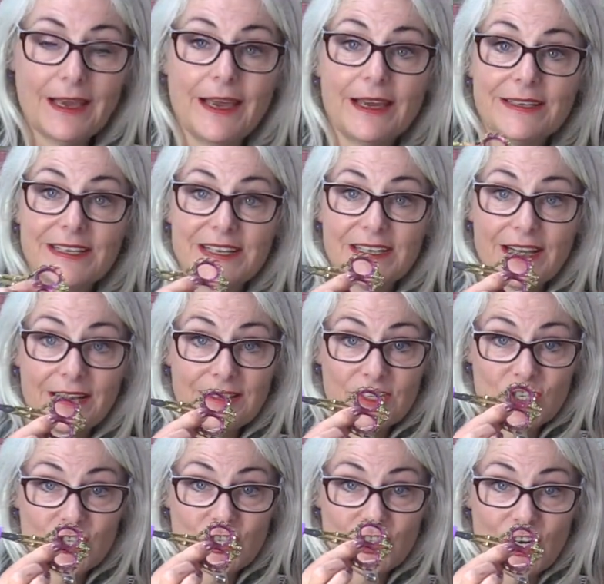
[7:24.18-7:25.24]
and a nice
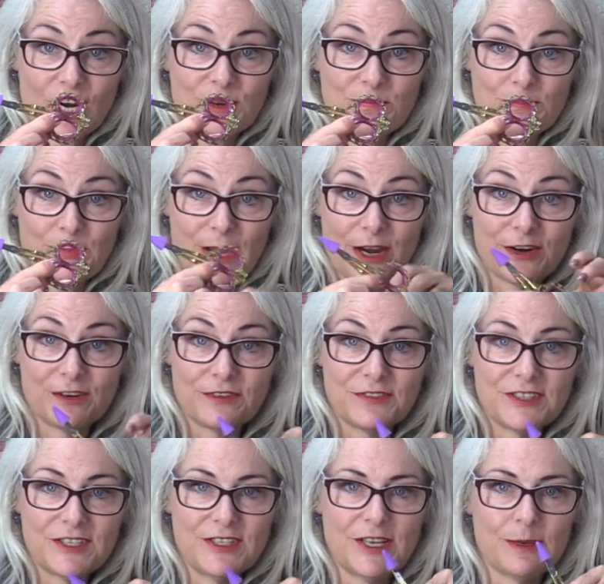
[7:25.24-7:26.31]
sharp pair of
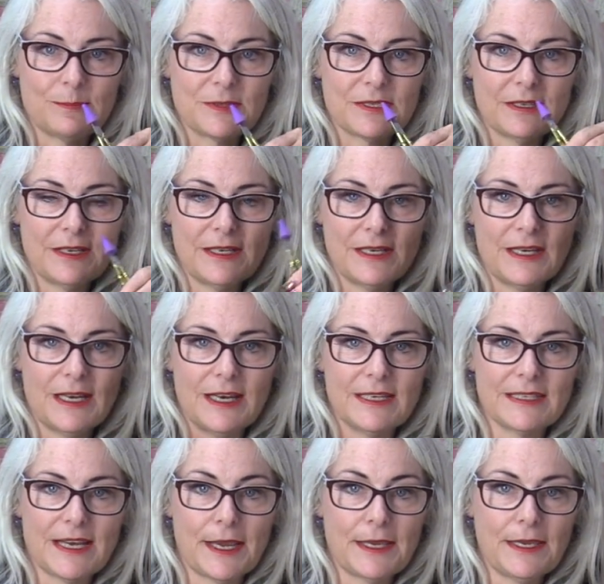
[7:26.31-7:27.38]
snips.
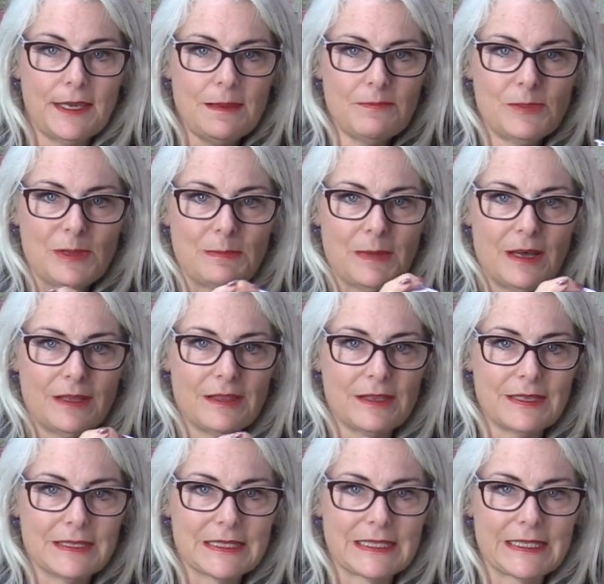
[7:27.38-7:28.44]
And I keep them on
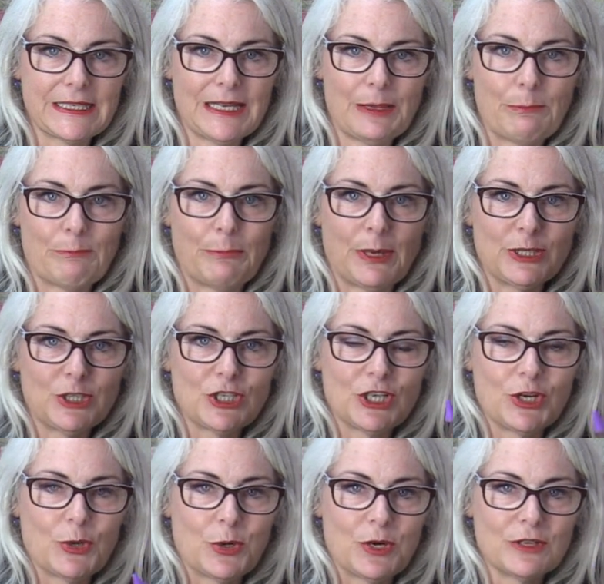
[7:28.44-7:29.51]
these little
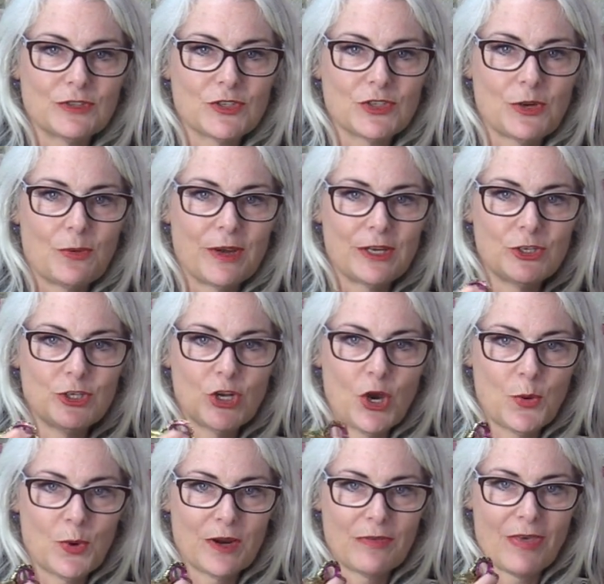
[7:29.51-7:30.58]
bungee cords so I
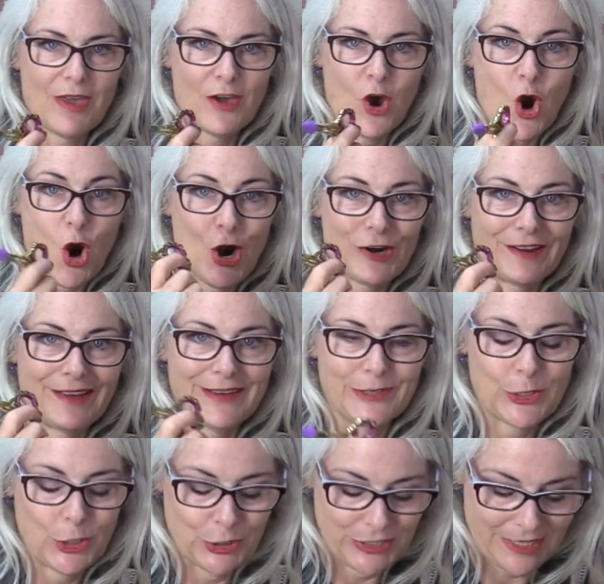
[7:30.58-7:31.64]
know where they are at
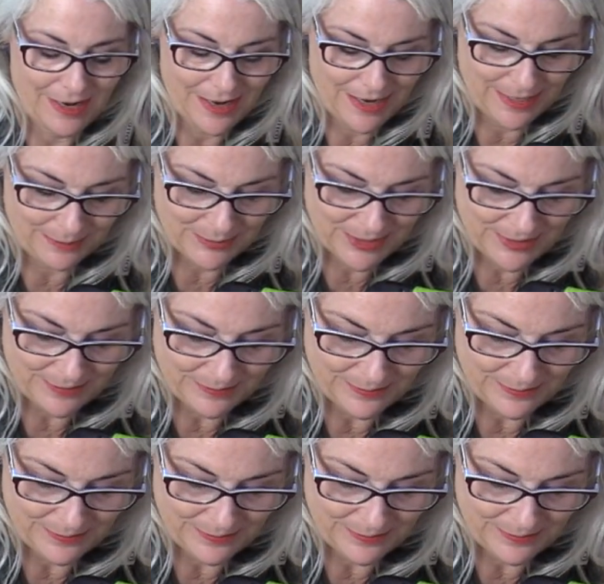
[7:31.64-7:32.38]
all times.